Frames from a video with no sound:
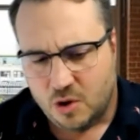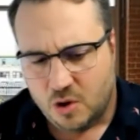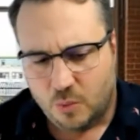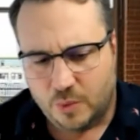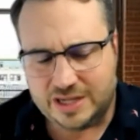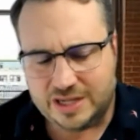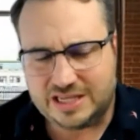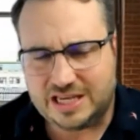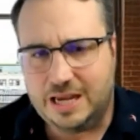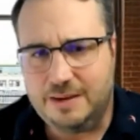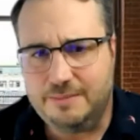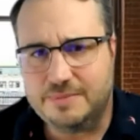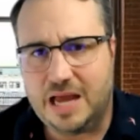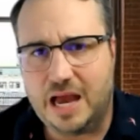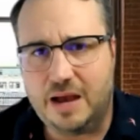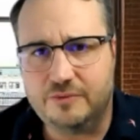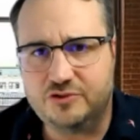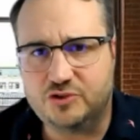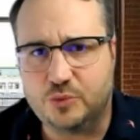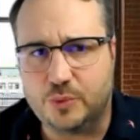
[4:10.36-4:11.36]
when it came
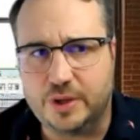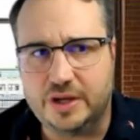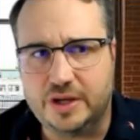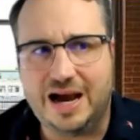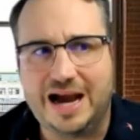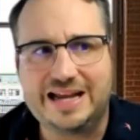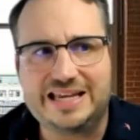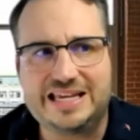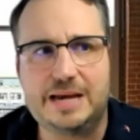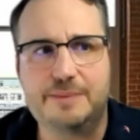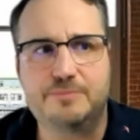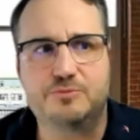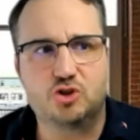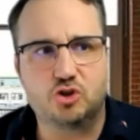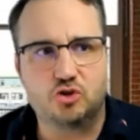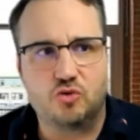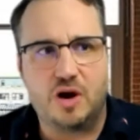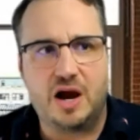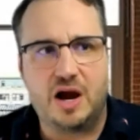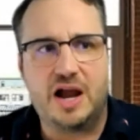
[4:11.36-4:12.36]
down to it, I kept
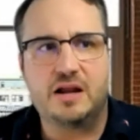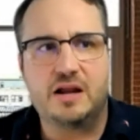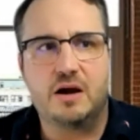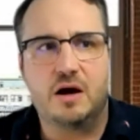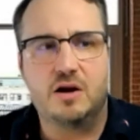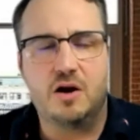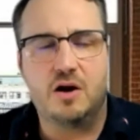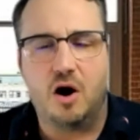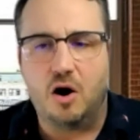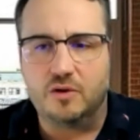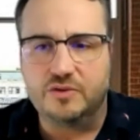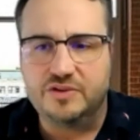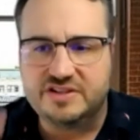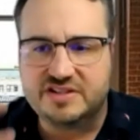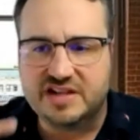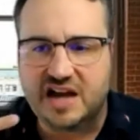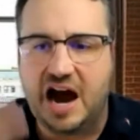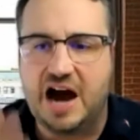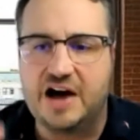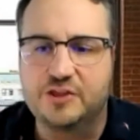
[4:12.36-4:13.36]
trying on all
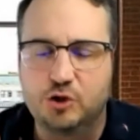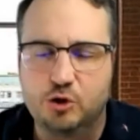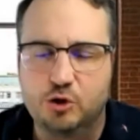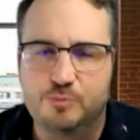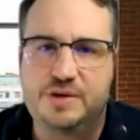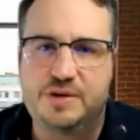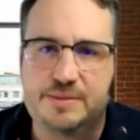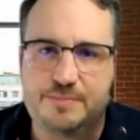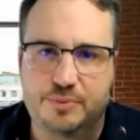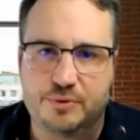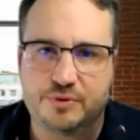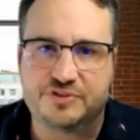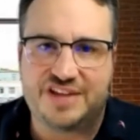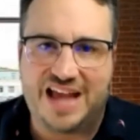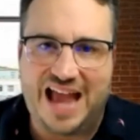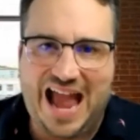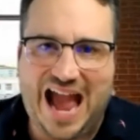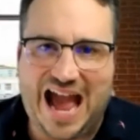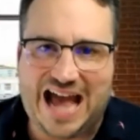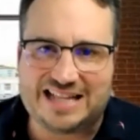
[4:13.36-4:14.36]
these other people's
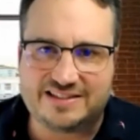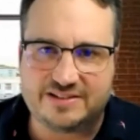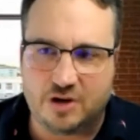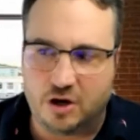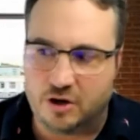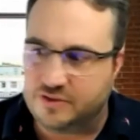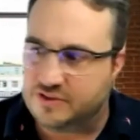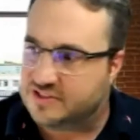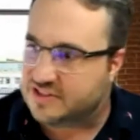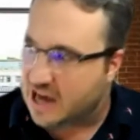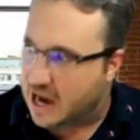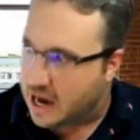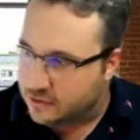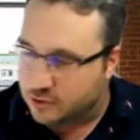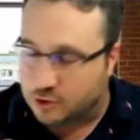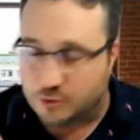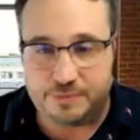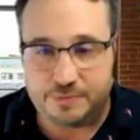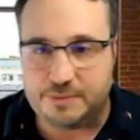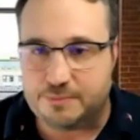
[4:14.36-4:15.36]
hats, all these
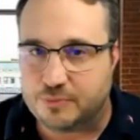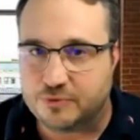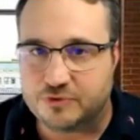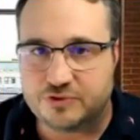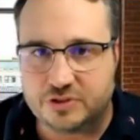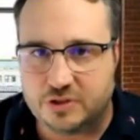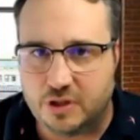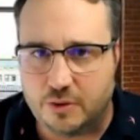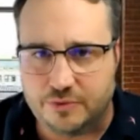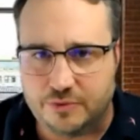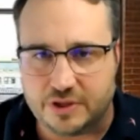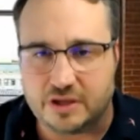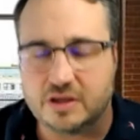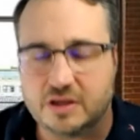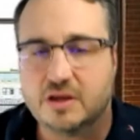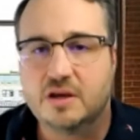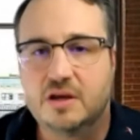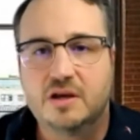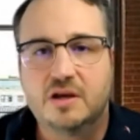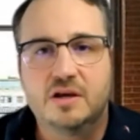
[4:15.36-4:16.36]
other people's
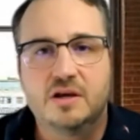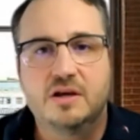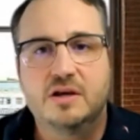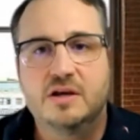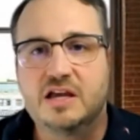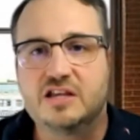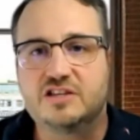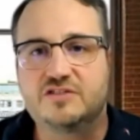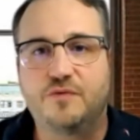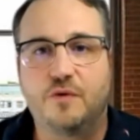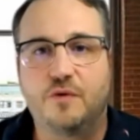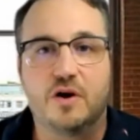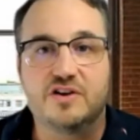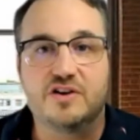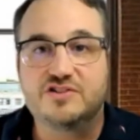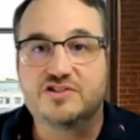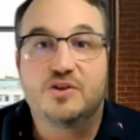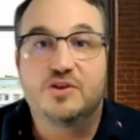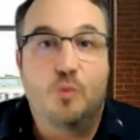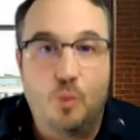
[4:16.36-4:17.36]
clothing, as far
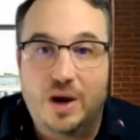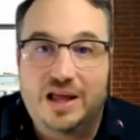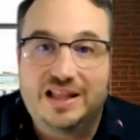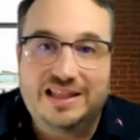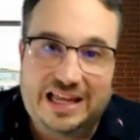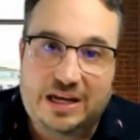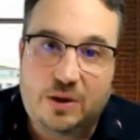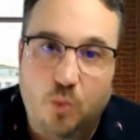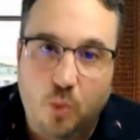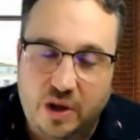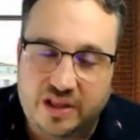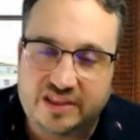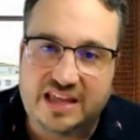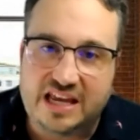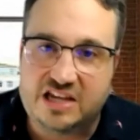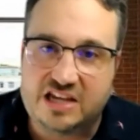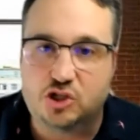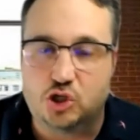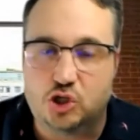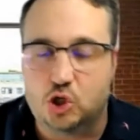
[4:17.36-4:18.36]
as the what like what
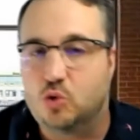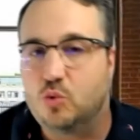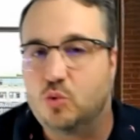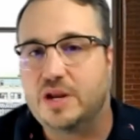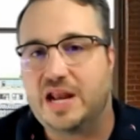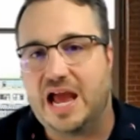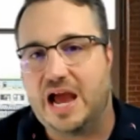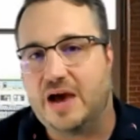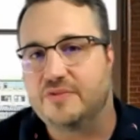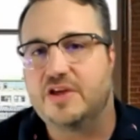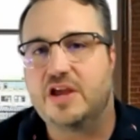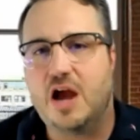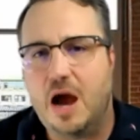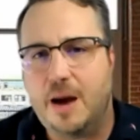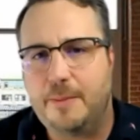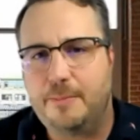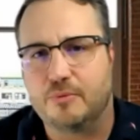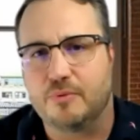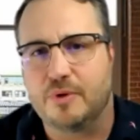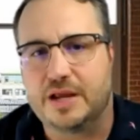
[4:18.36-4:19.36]
they do and how they
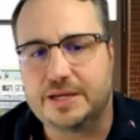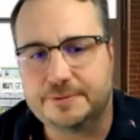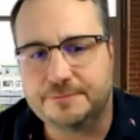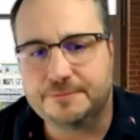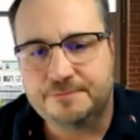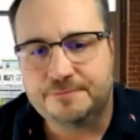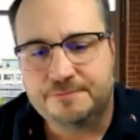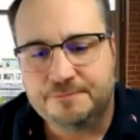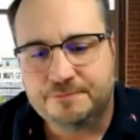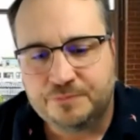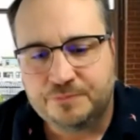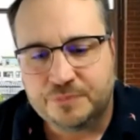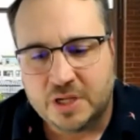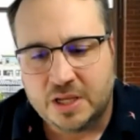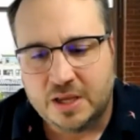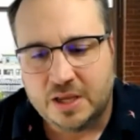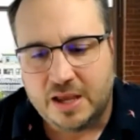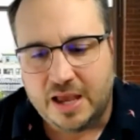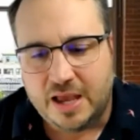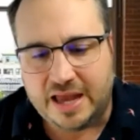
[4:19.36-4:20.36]
operate.
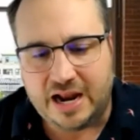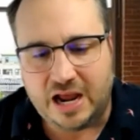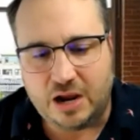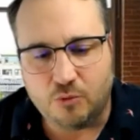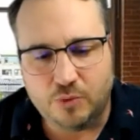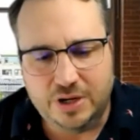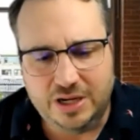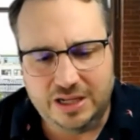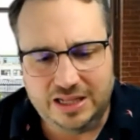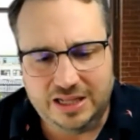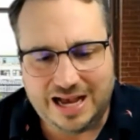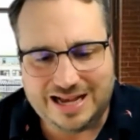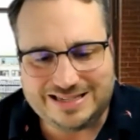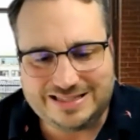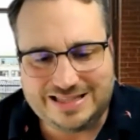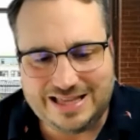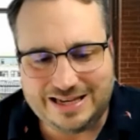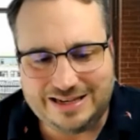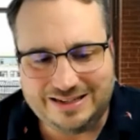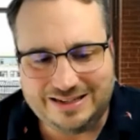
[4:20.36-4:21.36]
And I
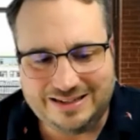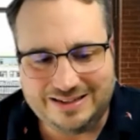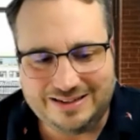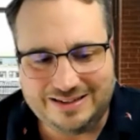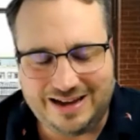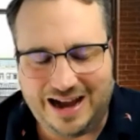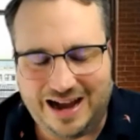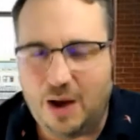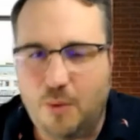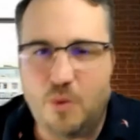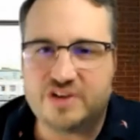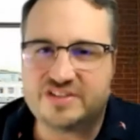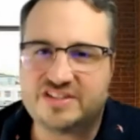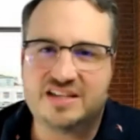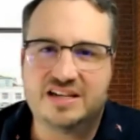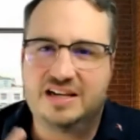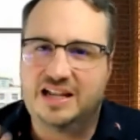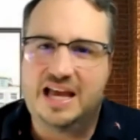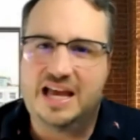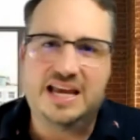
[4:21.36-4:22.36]
realized that I
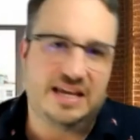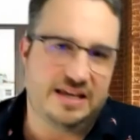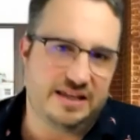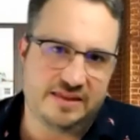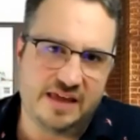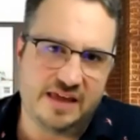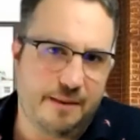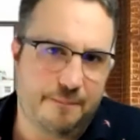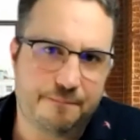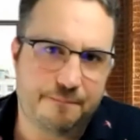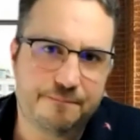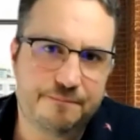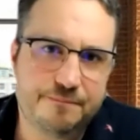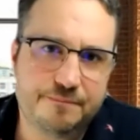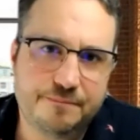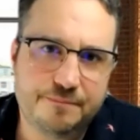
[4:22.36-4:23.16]
wasn't like them.